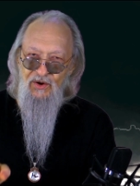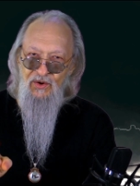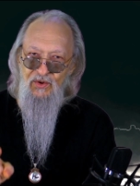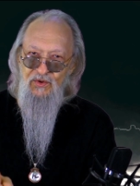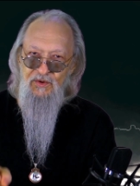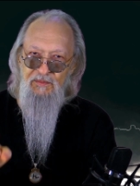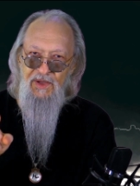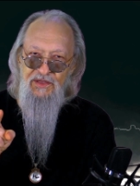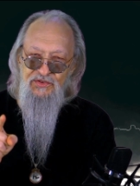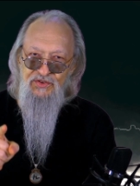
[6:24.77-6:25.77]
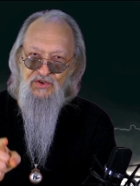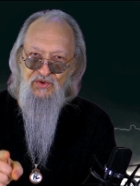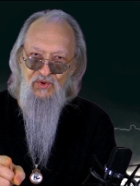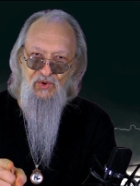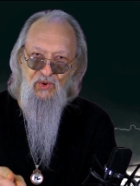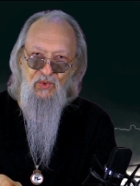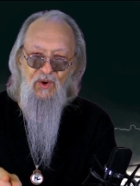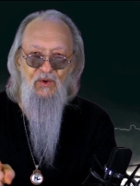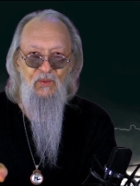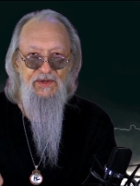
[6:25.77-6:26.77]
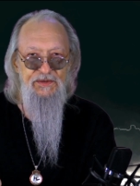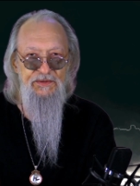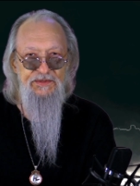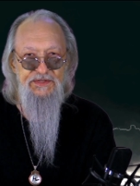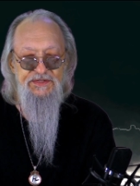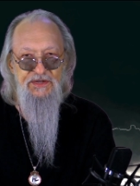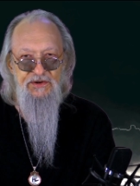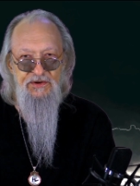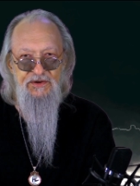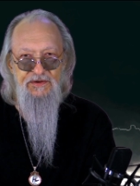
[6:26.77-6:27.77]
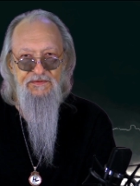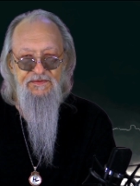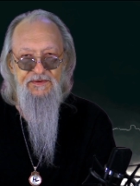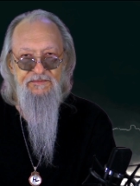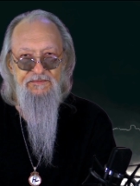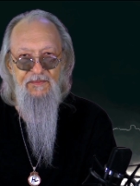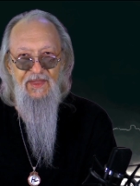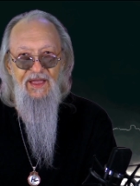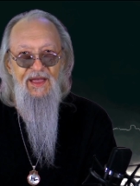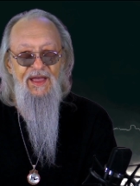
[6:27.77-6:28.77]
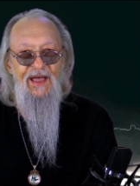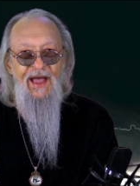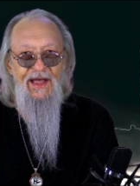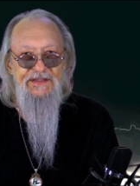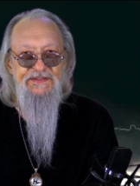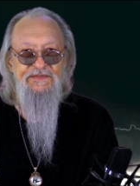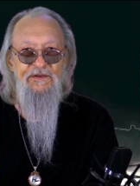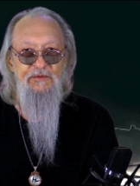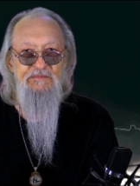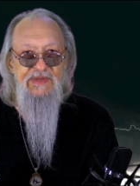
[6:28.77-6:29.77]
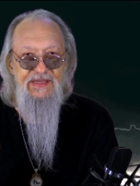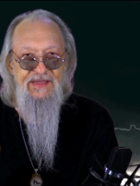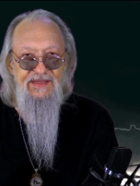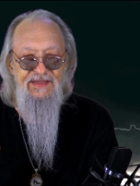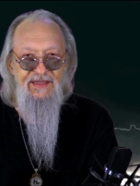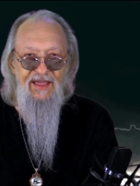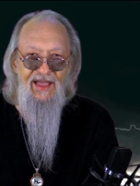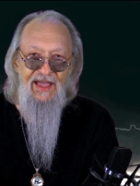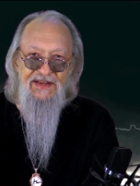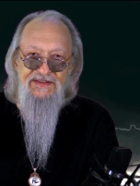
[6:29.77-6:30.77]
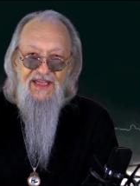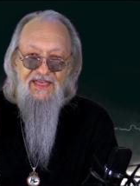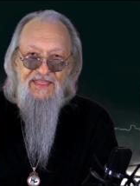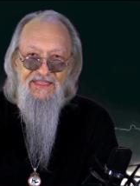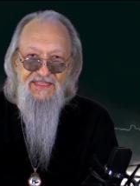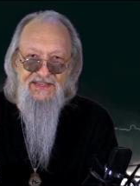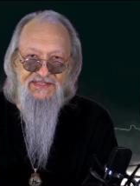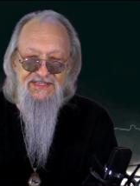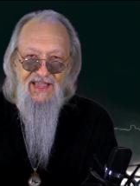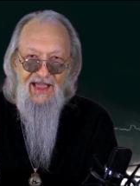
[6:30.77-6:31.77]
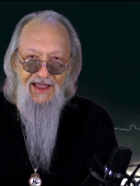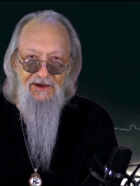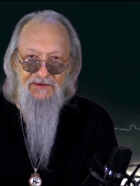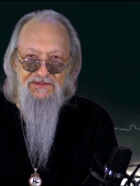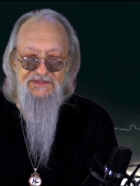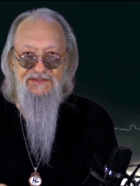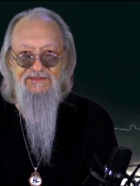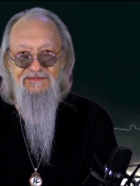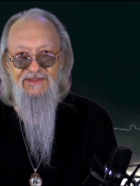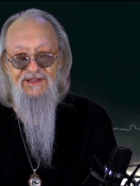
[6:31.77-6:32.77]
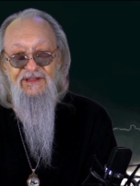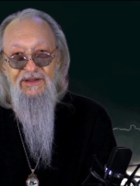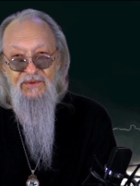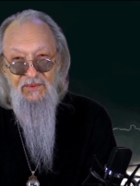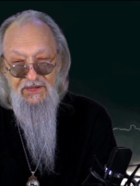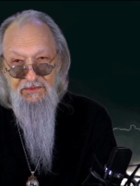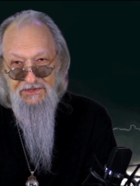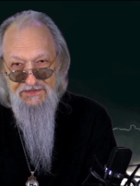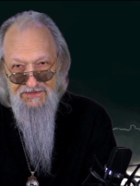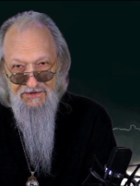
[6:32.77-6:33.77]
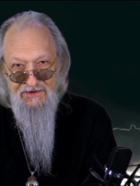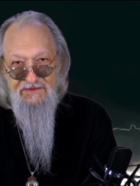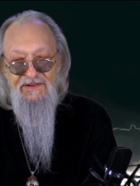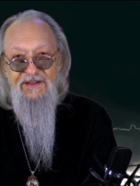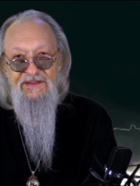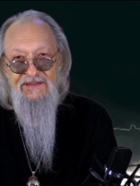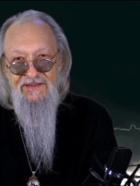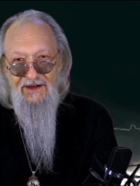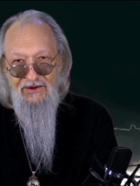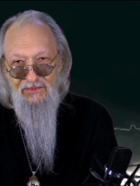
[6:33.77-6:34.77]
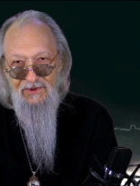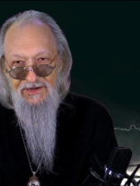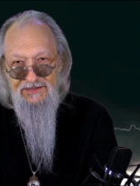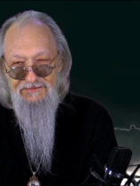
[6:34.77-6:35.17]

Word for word: whom you will serve. As for me and this house, we will serve Yahweh.